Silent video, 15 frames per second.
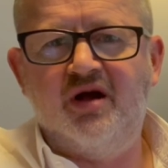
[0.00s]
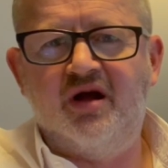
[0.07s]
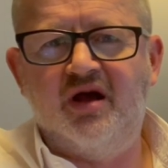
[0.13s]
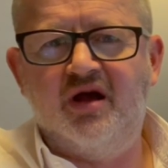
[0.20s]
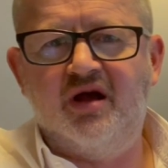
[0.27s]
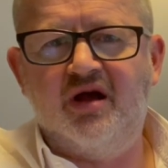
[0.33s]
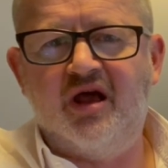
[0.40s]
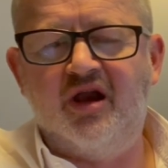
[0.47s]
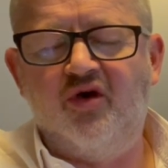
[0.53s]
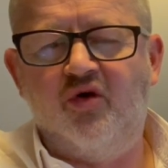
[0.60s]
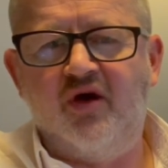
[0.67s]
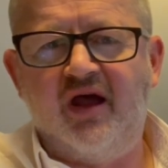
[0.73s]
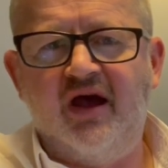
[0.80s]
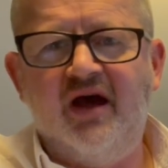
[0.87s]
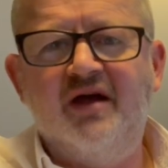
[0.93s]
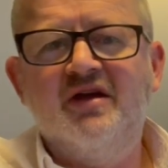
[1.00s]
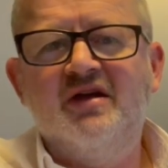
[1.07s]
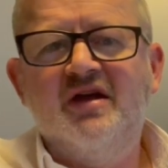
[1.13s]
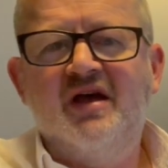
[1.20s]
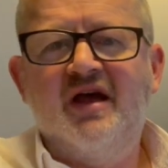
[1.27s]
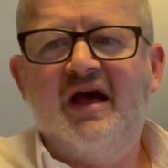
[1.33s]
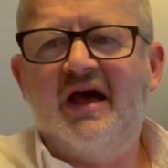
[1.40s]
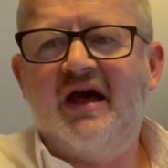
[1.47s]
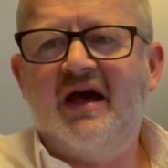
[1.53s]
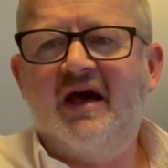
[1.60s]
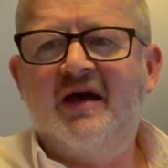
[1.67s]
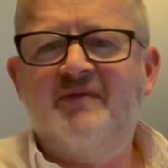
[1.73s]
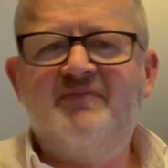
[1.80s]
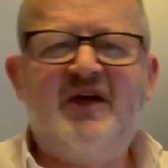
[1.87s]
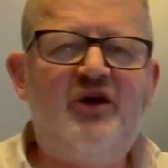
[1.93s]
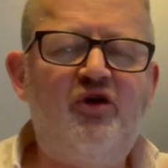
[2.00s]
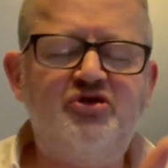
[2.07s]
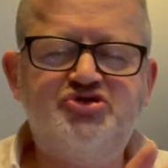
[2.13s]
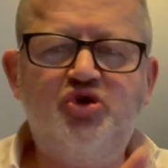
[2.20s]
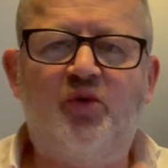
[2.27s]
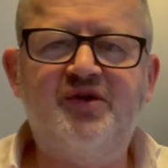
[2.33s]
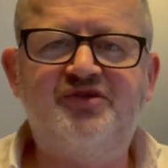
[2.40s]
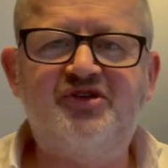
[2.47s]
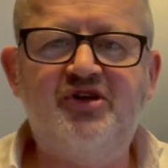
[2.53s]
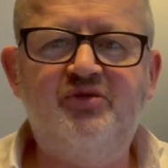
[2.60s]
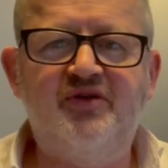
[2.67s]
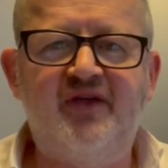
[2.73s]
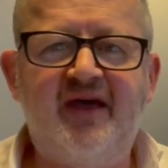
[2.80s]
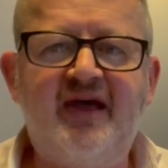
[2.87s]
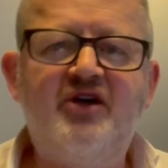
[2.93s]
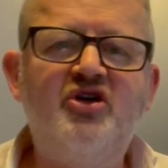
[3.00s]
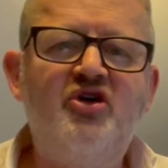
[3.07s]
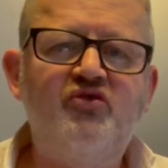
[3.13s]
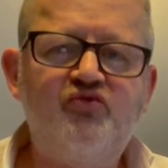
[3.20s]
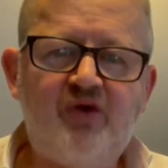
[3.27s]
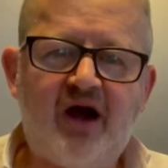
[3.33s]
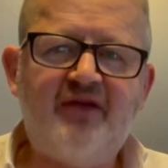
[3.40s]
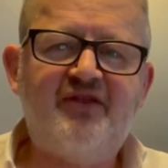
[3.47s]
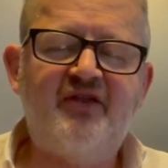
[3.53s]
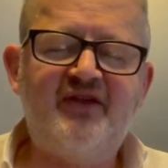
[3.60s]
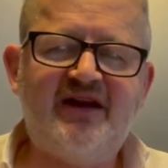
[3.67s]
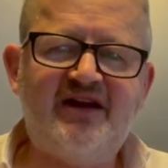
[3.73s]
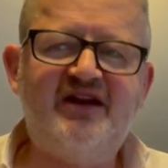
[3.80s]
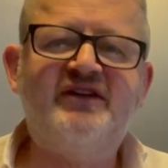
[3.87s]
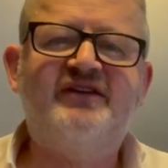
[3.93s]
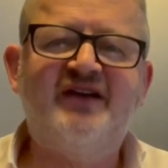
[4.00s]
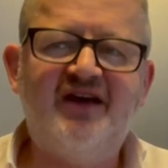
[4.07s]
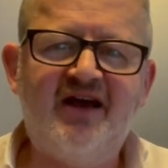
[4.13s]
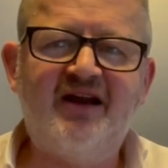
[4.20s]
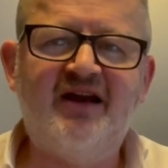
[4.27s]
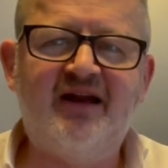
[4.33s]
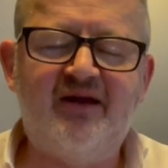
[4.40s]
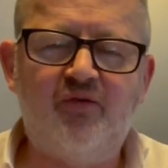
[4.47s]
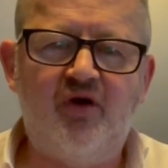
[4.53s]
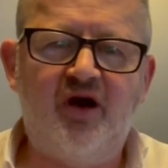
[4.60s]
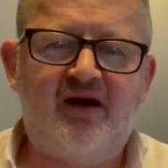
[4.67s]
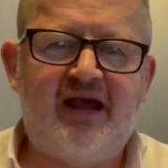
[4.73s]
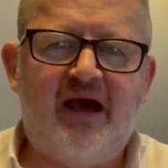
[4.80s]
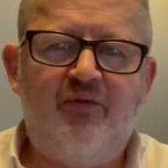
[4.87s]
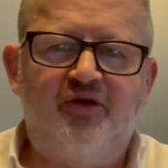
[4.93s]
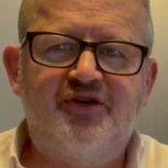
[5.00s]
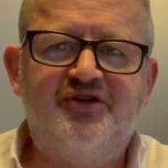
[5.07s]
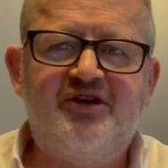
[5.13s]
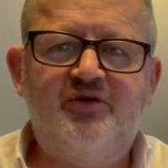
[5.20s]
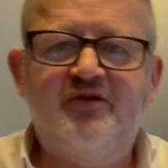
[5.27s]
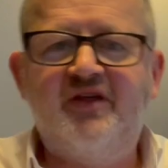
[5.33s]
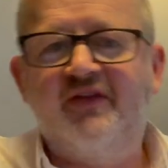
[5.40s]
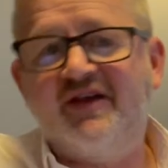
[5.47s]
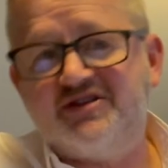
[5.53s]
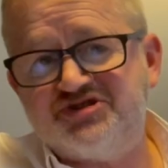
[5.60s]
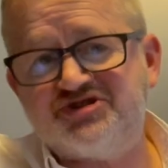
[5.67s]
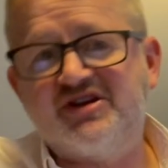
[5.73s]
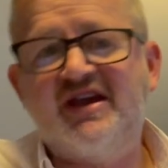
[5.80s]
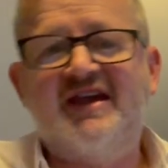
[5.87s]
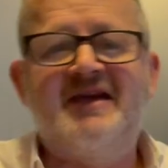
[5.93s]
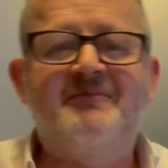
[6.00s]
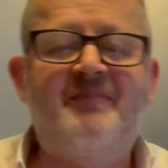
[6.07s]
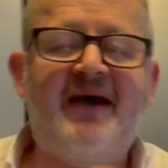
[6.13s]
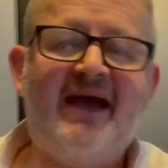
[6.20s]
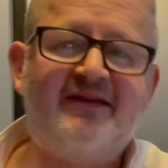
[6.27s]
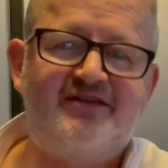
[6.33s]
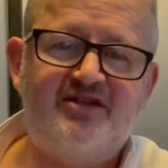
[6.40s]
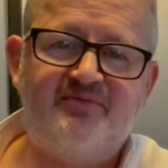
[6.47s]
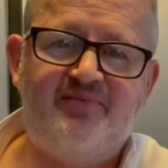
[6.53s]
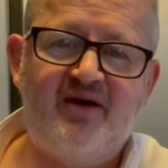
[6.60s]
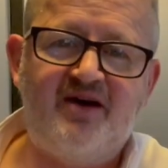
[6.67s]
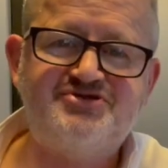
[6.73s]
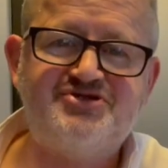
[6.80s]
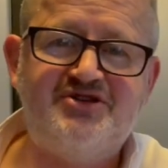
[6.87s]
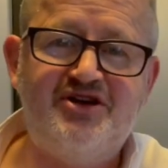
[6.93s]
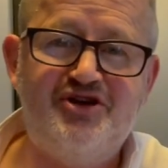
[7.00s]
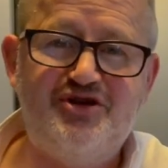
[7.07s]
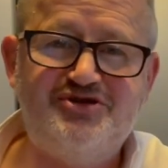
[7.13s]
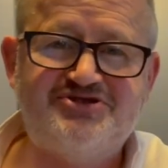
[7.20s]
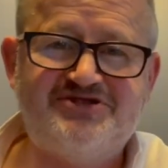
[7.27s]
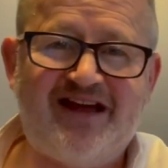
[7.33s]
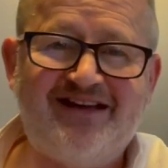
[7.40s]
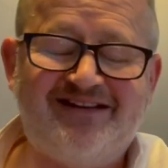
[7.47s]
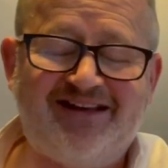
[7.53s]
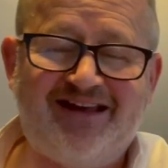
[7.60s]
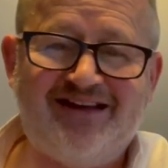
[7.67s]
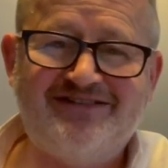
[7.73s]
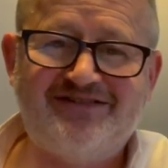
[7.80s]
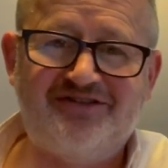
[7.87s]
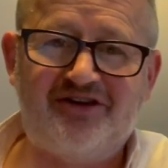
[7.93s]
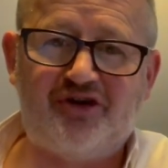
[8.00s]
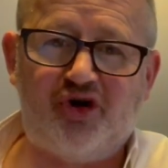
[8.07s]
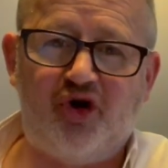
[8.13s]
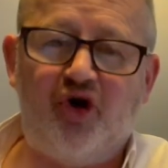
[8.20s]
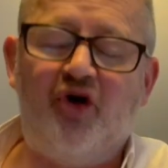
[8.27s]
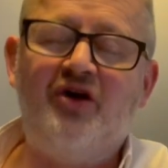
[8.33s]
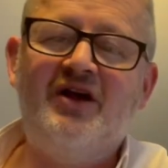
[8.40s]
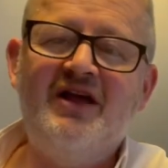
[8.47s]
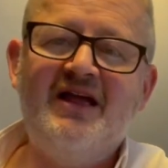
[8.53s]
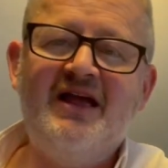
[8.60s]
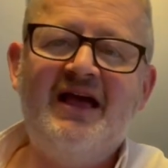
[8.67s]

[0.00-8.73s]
a lawyer and they're not sure what to do with it. Rather than internally work out what to do with it, they just kick it back to the person who sent it into the court.